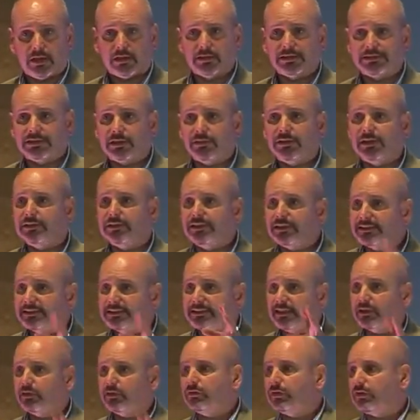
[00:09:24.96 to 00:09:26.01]
And so they
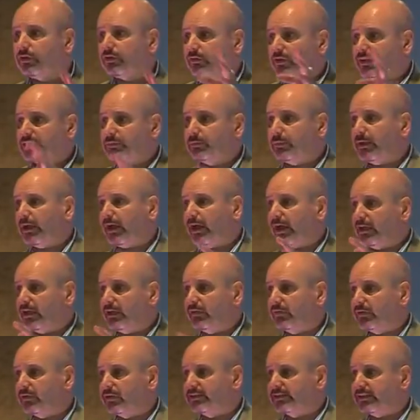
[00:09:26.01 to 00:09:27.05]
distilled all of these
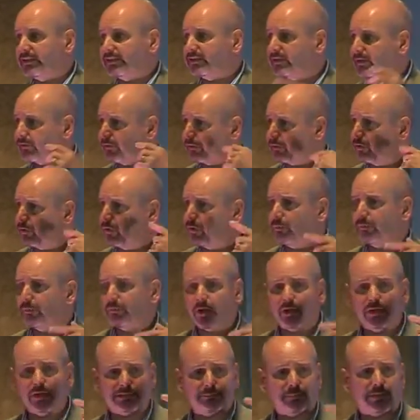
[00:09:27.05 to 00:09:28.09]
behaviors, these thought
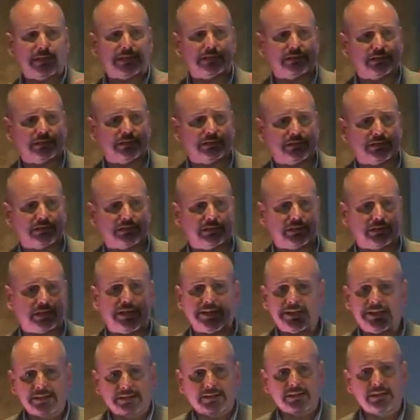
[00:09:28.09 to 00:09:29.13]
patterns and
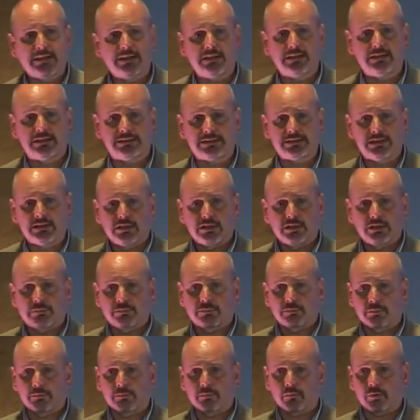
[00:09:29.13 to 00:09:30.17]
ideas
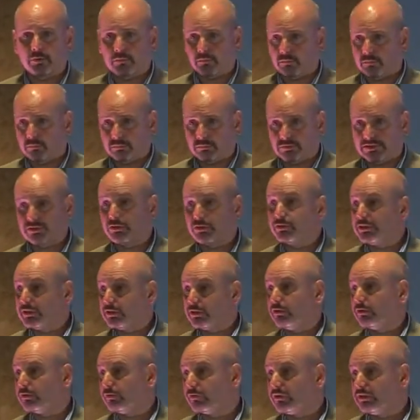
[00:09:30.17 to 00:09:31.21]
from
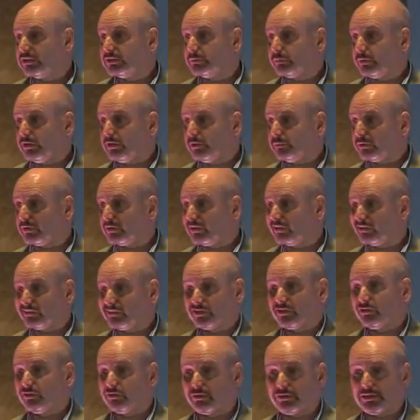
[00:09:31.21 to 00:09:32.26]
studying all of these people
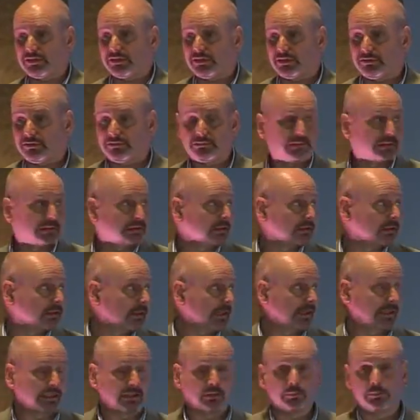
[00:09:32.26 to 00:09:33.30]
and called it
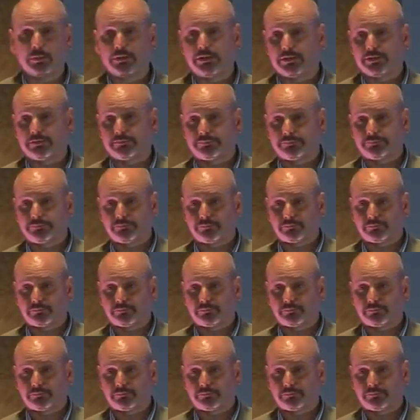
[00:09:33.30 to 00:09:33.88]
NLP.